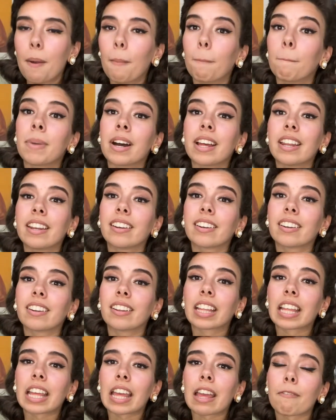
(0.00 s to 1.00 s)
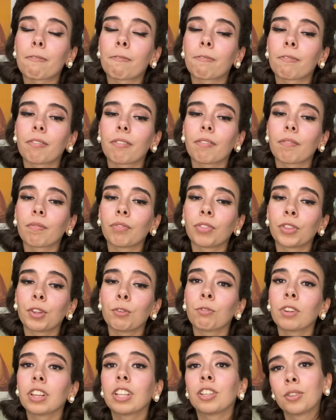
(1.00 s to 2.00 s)
But if you
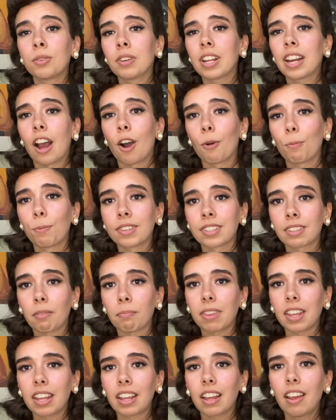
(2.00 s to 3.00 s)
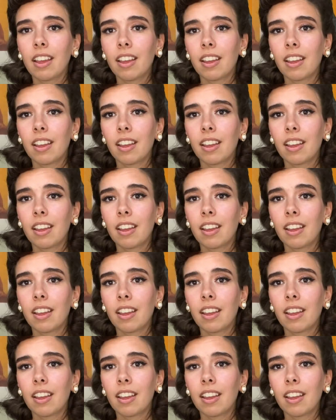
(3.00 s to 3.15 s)
really do need help with something,